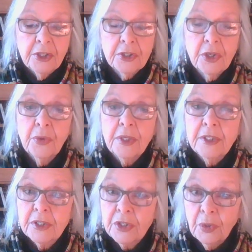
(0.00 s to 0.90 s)
So
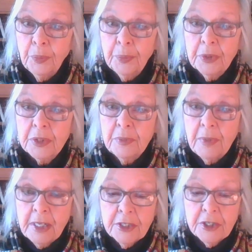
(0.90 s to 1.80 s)
in Stoltenberg's
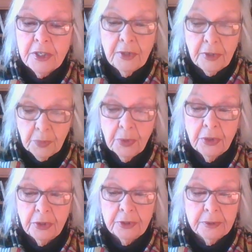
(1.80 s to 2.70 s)
imaginary
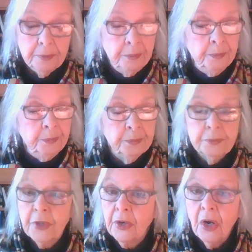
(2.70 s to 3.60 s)
world,
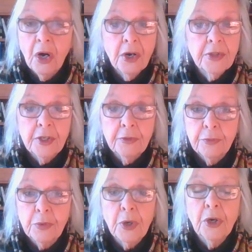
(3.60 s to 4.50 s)
there are
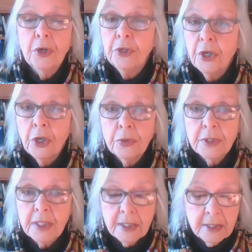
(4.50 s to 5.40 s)
therefore no
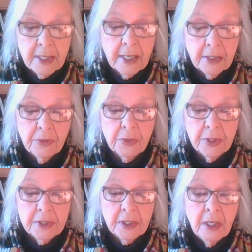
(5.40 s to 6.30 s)
sex
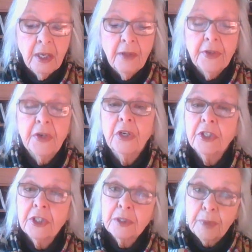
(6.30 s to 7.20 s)
categories. There
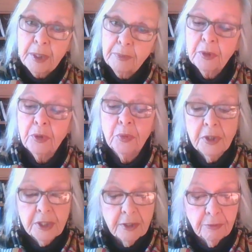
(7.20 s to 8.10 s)
are just people who
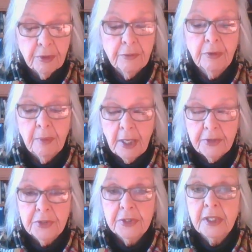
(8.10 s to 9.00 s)
are different from
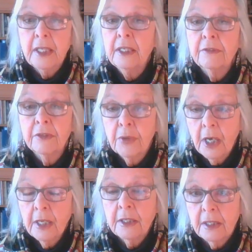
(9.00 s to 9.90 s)
others in a
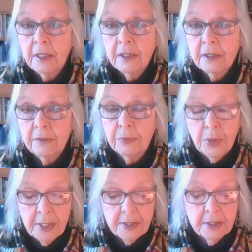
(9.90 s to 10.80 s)
variety of
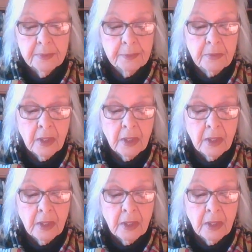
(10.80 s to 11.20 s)
ways.